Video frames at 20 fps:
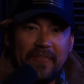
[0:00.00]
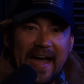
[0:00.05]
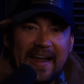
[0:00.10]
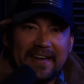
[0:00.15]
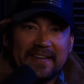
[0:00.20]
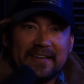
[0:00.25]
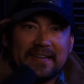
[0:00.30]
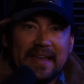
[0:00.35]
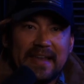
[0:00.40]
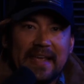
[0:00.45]

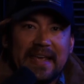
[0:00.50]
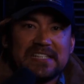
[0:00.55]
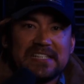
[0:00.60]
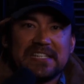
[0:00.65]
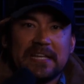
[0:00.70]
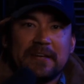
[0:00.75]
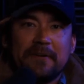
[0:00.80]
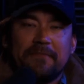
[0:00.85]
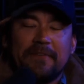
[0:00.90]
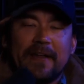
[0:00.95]
that
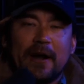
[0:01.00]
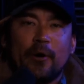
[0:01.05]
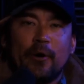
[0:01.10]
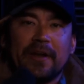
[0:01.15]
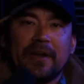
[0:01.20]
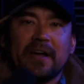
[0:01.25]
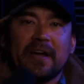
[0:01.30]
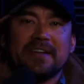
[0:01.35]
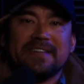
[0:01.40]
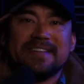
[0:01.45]
isn't
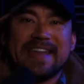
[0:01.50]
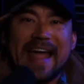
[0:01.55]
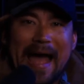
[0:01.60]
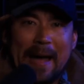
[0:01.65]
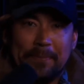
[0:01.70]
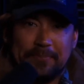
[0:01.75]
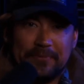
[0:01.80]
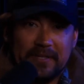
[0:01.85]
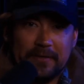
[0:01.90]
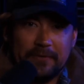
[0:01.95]
very
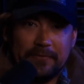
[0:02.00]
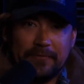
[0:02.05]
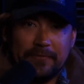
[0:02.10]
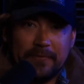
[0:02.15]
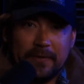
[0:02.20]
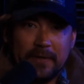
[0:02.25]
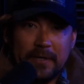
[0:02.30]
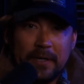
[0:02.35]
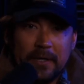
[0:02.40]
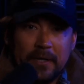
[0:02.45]
adaptive
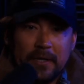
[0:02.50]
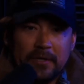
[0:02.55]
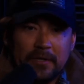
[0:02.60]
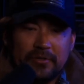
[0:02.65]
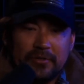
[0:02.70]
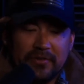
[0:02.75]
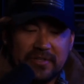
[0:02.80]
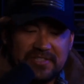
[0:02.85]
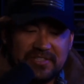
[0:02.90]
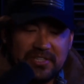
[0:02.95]

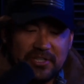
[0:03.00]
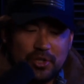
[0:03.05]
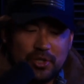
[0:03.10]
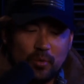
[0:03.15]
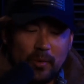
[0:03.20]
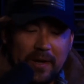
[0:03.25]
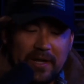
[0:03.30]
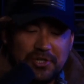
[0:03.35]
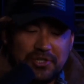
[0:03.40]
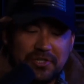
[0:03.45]
to the
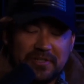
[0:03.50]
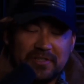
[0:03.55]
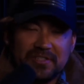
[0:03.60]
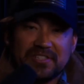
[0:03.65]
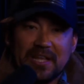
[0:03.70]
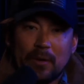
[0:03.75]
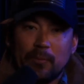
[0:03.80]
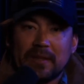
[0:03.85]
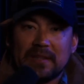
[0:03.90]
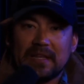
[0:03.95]
situations
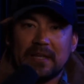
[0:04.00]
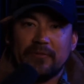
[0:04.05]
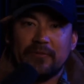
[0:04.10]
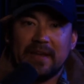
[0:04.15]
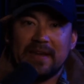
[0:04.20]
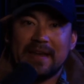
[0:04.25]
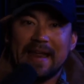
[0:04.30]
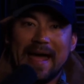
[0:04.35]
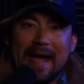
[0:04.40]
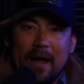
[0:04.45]
that we live
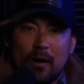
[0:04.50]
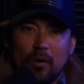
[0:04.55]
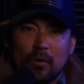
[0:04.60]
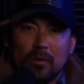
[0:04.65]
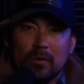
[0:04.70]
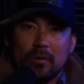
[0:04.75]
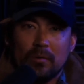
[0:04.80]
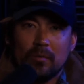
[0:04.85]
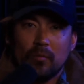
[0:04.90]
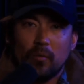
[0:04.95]
in now,
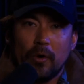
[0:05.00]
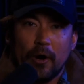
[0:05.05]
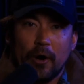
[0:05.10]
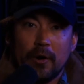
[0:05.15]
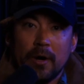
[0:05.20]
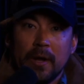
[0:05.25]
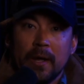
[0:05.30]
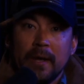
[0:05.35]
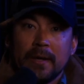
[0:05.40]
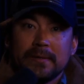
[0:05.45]

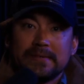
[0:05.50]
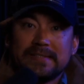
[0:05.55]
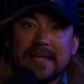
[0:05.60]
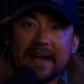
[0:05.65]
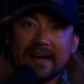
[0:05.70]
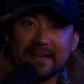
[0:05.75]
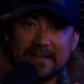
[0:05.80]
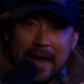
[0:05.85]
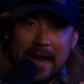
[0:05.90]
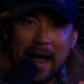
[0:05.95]
where
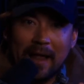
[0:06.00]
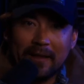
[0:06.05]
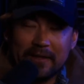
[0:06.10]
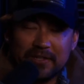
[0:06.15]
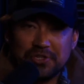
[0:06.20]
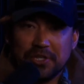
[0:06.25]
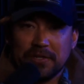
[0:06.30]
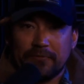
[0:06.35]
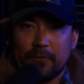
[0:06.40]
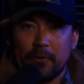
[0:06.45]

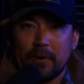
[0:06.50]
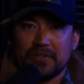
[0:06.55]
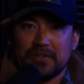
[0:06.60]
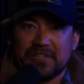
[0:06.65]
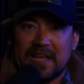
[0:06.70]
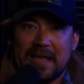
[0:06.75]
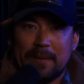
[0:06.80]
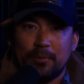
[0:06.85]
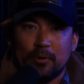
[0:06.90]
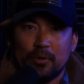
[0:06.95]
technology, for
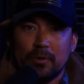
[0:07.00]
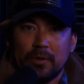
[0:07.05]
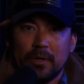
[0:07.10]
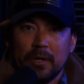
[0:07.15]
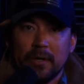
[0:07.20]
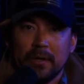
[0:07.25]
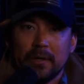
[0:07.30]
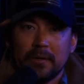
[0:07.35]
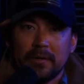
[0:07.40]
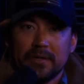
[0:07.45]
example,
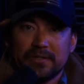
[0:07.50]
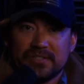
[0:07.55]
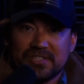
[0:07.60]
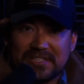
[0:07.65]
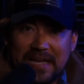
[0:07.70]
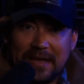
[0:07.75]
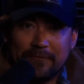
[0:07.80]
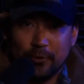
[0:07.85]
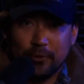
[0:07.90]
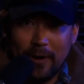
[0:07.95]
could
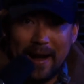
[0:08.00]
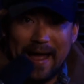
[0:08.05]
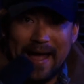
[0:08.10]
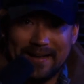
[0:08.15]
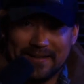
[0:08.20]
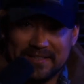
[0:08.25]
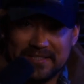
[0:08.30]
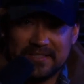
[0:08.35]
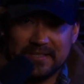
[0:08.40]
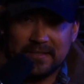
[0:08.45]
save your
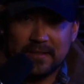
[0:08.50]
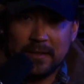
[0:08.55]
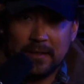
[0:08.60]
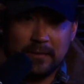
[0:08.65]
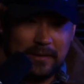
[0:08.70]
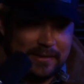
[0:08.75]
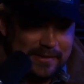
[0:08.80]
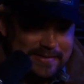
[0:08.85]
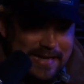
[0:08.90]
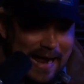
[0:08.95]
ass.
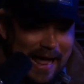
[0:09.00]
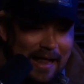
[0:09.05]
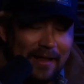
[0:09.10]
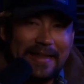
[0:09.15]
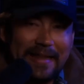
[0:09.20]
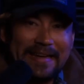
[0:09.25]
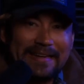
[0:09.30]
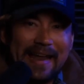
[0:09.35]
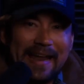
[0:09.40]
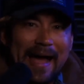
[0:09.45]
Like
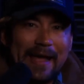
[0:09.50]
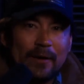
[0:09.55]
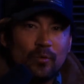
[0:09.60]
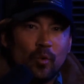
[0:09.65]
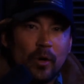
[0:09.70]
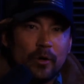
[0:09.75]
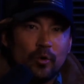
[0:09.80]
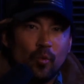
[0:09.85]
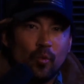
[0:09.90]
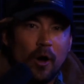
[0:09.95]
dialing
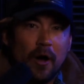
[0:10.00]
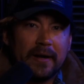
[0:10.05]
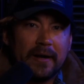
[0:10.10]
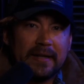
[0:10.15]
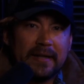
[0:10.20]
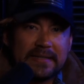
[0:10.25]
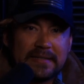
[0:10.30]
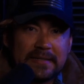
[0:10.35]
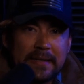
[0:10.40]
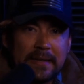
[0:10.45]
911
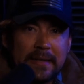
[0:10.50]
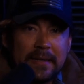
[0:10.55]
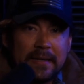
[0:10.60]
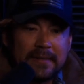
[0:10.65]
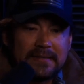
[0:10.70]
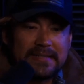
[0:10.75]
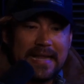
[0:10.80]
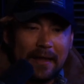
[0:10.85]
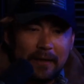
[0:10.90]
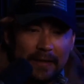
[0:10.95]
and
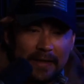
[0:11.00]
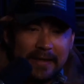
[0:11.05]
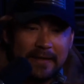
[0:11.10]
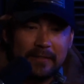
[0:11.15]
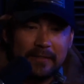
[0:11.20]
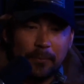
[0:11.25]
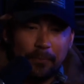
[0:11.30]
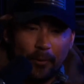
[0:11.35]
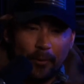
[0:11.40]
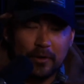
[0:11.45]
telling
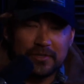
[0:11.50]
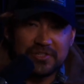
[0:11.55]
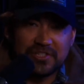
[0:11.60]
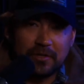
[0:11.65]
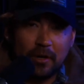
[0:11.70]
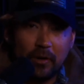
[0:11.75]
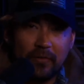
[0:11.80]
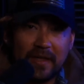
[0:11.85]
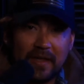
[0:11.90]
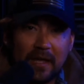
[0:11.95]
the
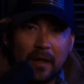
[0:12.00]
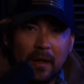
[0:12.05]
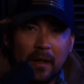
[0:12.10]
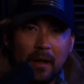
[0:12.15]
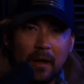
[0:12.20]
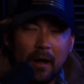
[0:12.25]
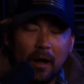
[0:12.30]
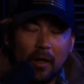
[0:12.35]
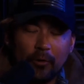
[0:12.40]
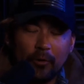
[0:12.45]
person on the
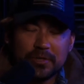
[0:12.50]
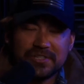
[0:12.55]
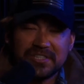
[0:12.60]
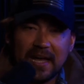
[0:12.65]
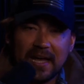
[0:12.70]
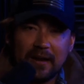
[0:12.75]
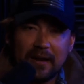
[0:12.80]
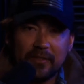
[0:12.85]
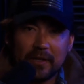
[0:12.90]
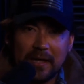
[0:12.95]
other
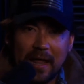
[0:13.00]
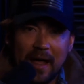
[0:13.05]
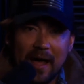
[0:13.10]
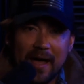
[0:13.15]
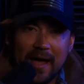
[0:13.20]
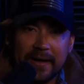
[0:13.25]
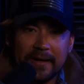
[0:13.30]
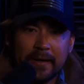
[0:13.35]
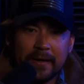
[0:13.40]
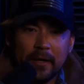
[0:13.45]
side of the
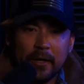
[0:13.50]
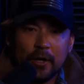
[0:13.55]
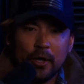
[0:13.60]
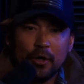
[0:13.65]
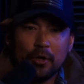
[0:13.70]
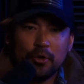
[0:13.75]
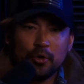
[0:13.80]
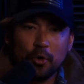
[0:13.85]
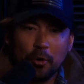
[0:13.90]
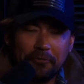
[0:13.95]
line
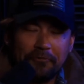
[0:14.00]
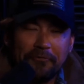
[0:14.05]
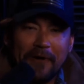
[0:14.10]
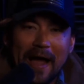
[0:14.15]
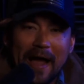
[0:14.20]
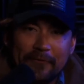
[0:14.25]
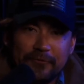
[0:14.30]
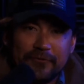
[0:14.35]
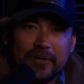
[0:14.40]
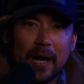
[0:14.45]
your
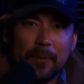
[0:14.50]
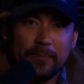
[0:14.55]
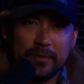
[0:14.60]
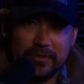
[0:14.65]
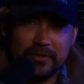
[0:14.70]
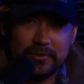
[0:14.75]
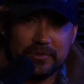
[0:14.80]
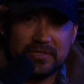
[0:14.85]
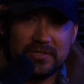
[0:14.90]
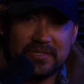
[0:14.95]
5
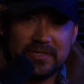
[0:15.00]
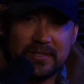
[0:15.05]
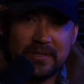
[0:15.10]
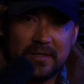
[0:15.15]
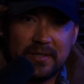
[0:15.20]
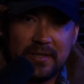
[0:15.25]
W's